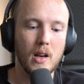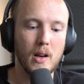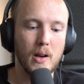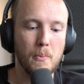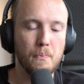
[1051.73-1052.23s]

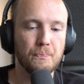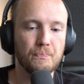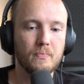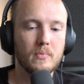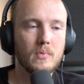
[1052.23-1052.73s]

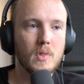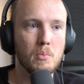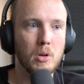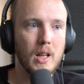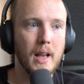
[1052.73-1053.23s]

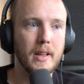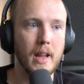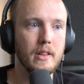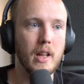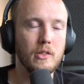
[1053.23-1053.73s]
But like
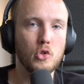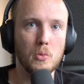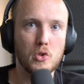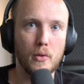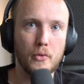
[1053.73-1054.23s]
in
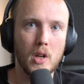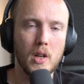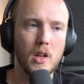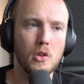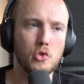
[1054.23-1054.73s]
terms of
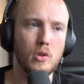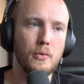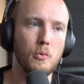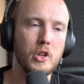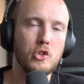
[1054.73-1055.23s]
sort
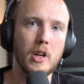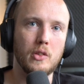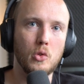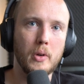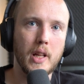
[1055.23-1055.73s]
of what you
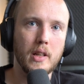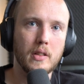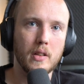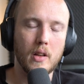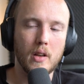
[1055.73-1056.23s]
can do with it,